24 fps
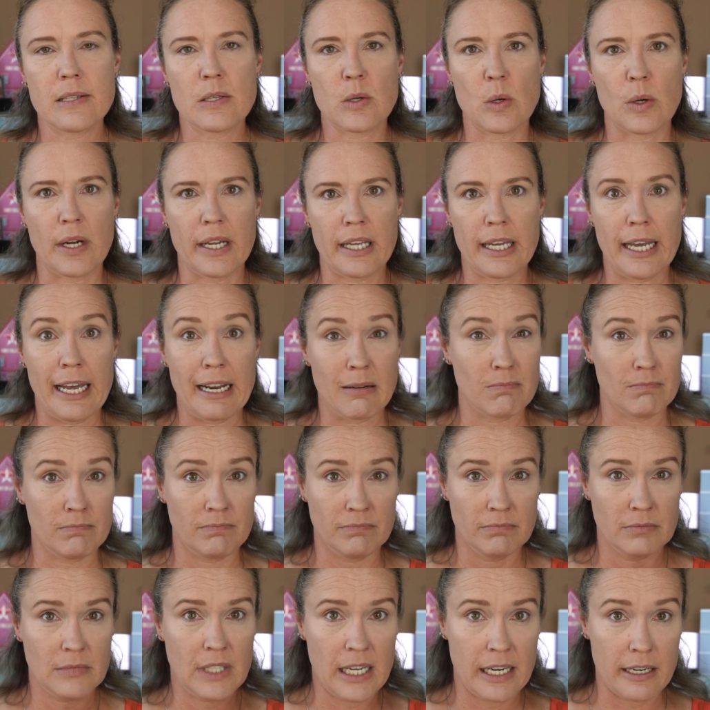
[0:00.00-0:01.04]
so it can
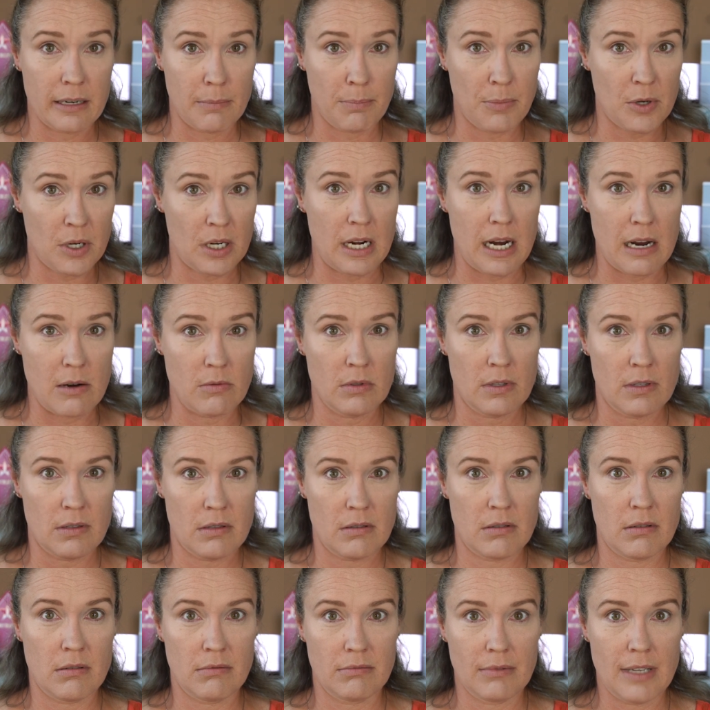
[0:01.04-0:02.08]
kind of
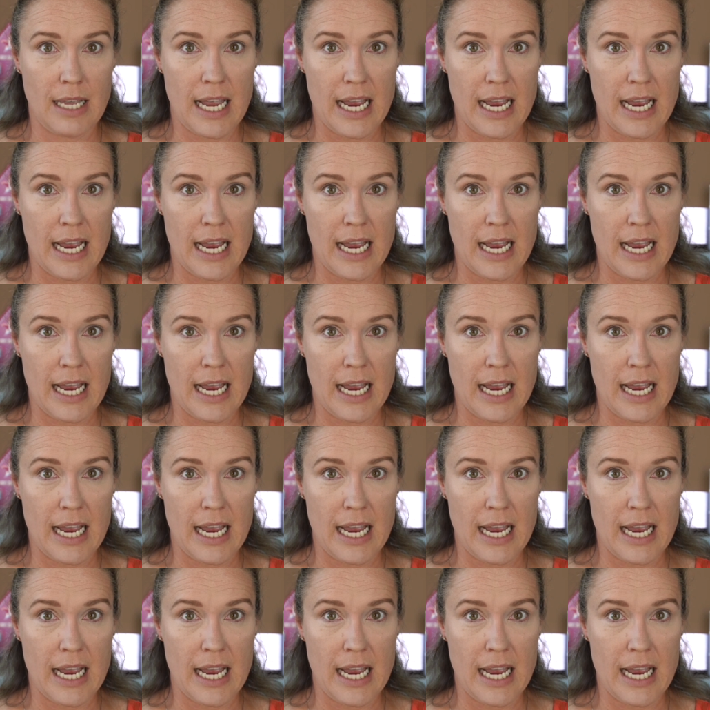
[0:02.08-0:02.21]
pronounce